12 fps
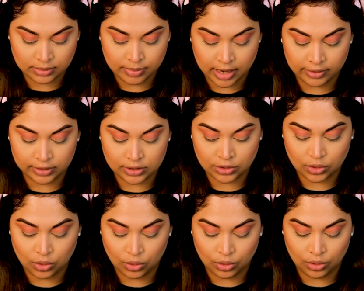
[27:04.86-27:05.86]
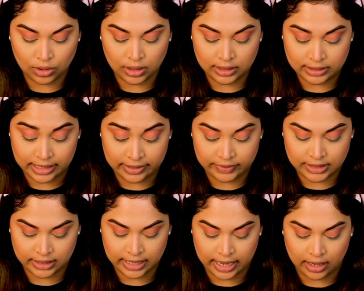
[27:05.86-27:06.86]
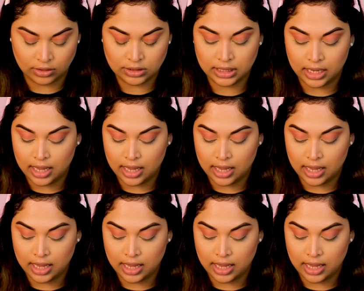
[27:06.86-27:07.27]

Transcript: Myra to call David to the house,